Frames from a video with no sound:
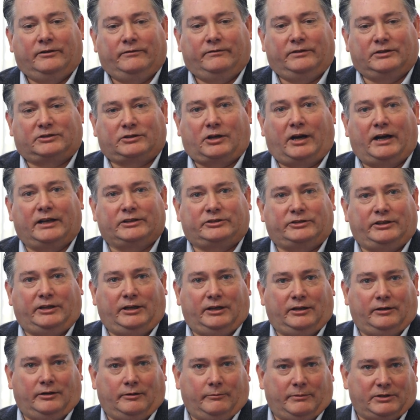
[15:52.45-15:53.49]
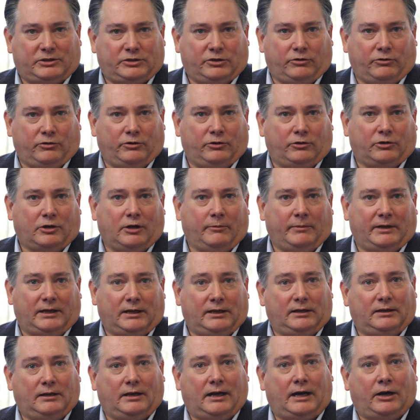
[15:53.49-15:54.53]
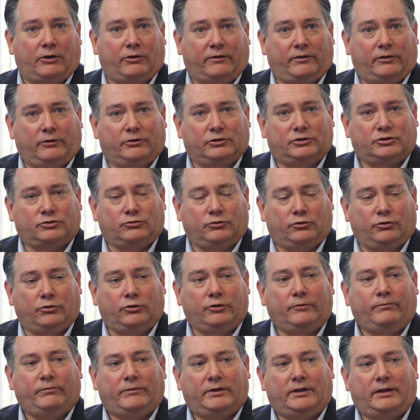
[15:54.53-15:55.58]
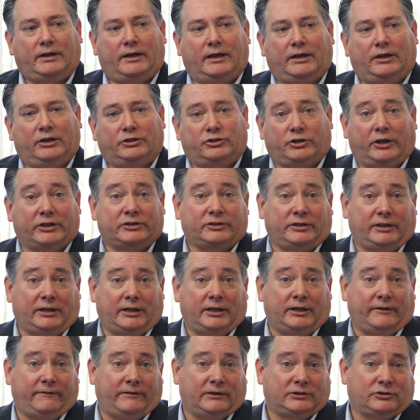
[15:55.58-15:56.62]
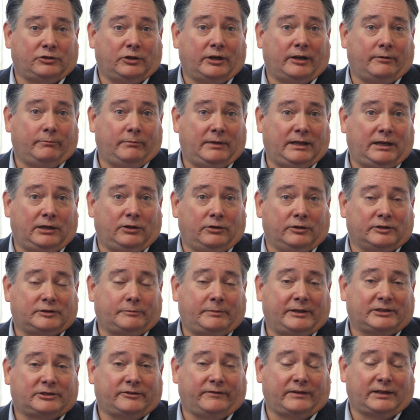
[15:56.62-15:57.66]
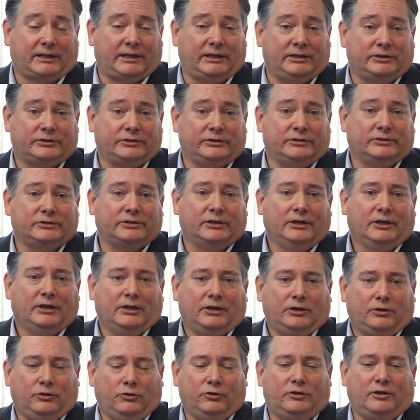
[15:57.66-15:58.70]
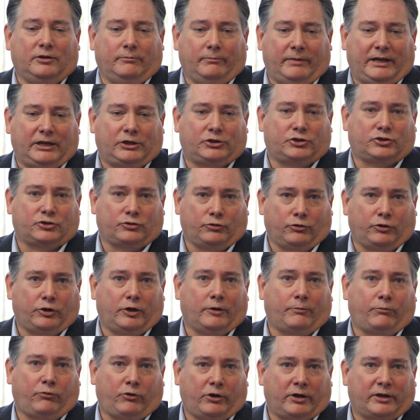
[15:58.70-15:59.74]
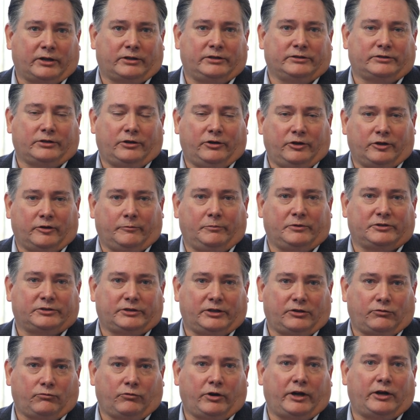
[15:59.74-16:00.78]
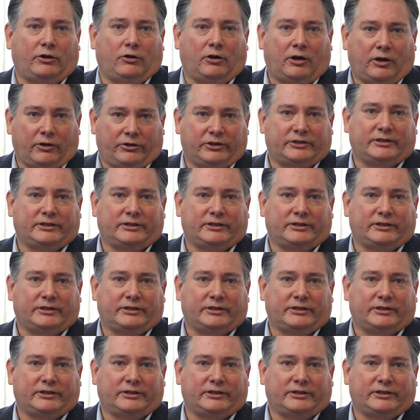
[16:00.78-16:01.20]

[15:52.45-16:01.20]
viscosity in the material coming out of the extruder and adjusting it if it's not meeting your specifications, you can make sure your product is 100% right all